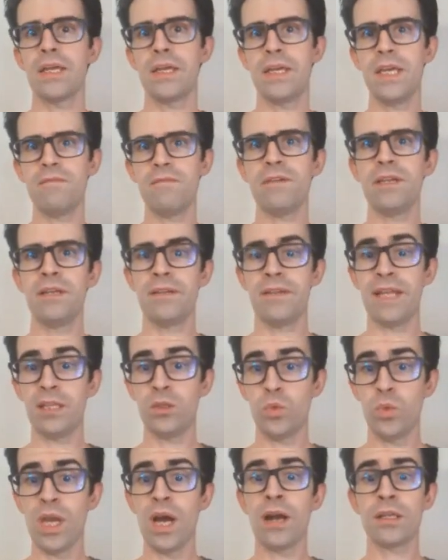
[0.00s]
Given
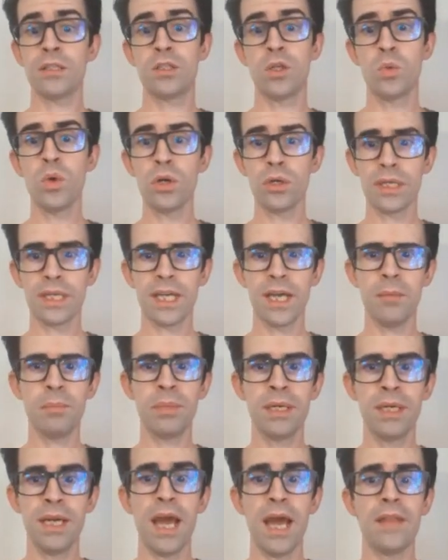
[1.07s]
that we are at a WordCamp
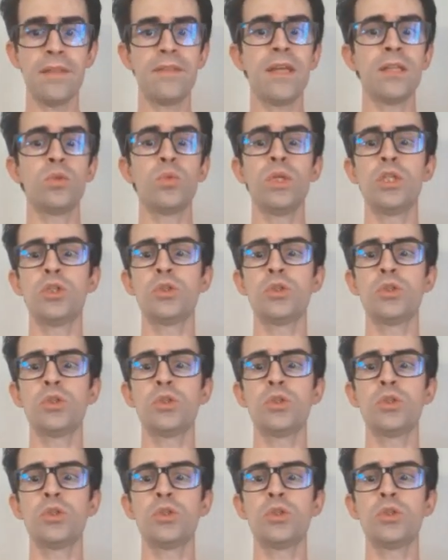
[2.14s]
and that we